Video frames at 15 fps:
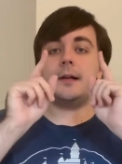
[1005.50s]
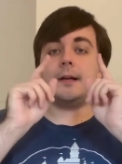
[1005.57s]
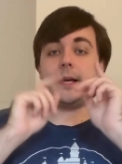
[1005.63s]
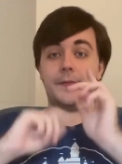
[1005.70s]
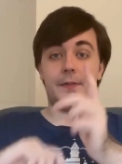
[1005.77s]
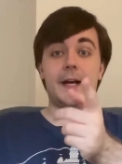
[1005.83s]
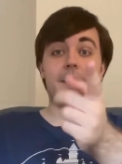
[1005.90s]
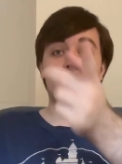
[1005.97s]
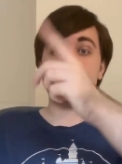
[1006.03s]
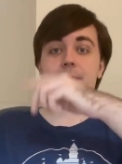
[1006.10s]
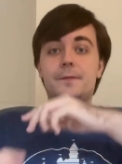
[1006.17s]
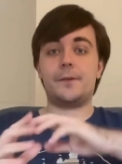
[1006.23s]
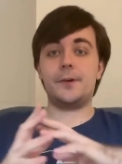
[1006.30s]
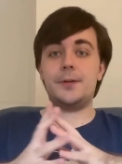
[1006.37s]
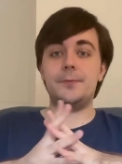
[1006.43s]
And that goes
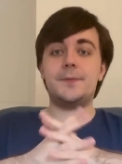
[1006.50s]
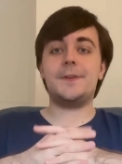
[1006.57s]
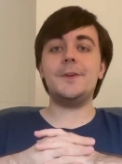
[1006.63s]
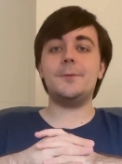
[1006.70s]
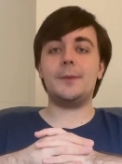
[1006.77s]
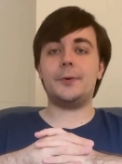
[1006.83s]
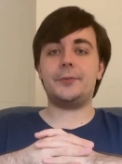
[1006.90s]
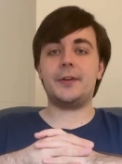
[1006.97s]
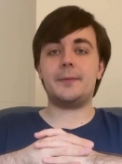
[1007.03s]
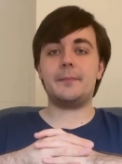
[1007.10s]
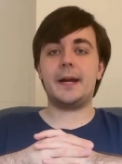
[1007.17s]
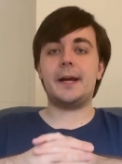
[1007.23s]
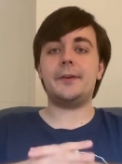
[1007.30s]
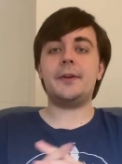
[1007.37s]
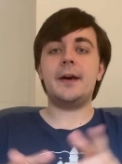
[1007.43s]
for you too, Melting
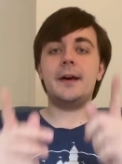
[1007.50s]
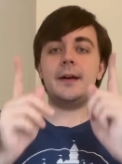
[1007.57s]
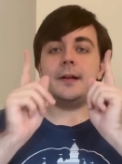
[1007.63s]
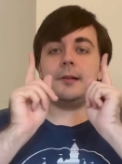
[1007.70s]
Man.